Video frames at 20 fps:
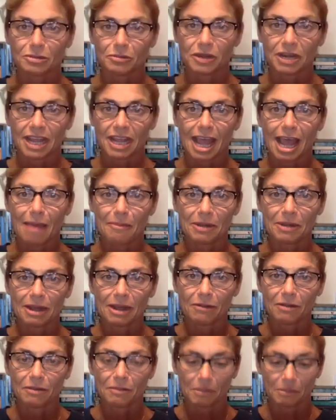And when it happened, I
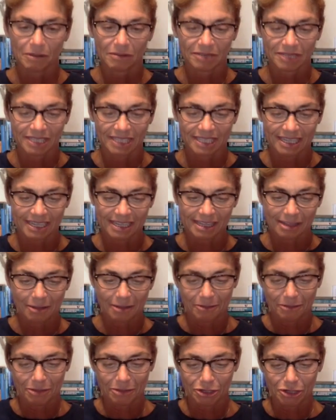remember I was sitting
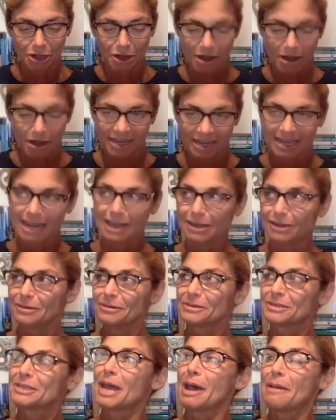there with the shark and I
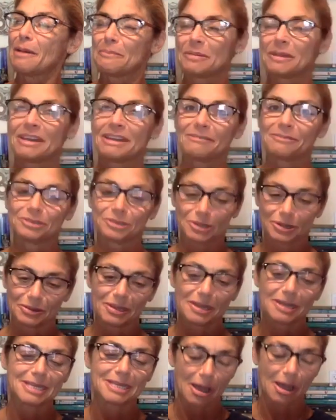looked up and he was
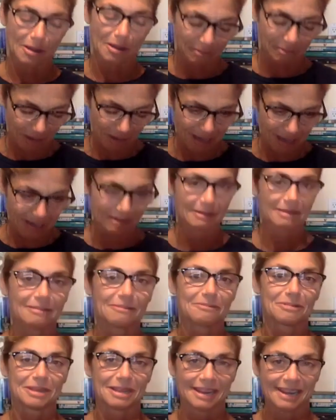looking down at me
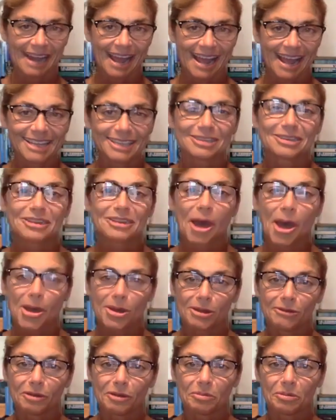with a nice
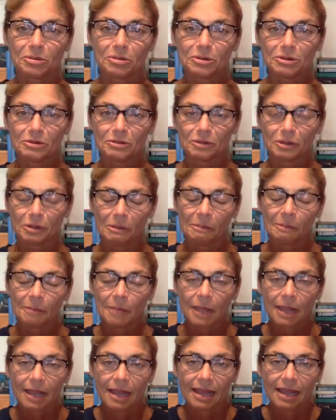nod of approval.
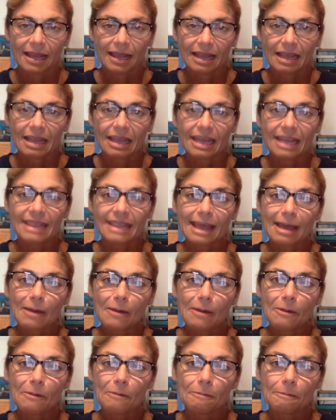And
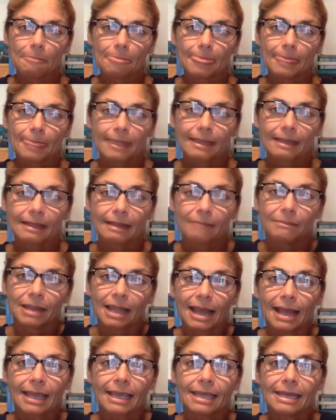now I'm
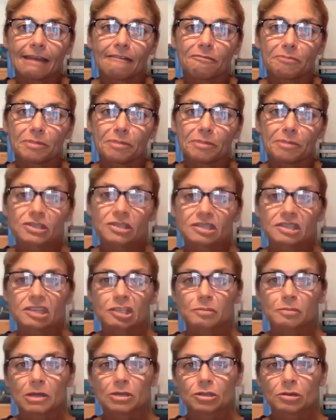lucky enough because it's a
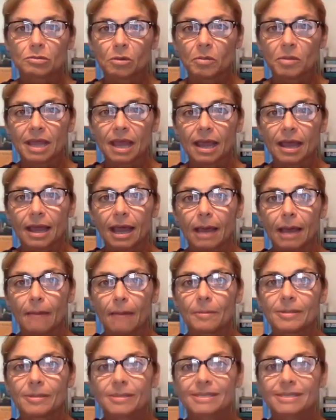special moment that
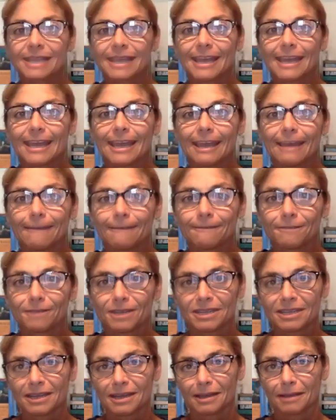happens every
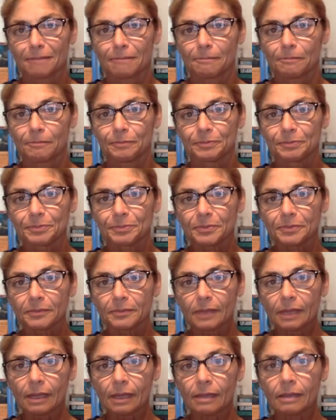time.
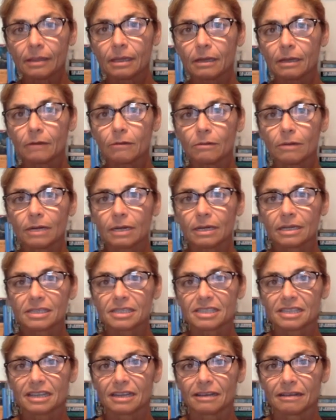The other one
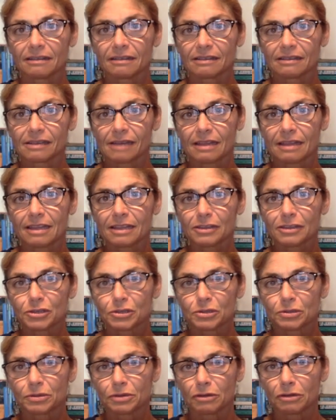is, uh, I think, the
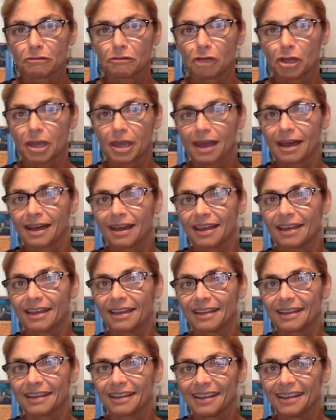story of Foggy Eye.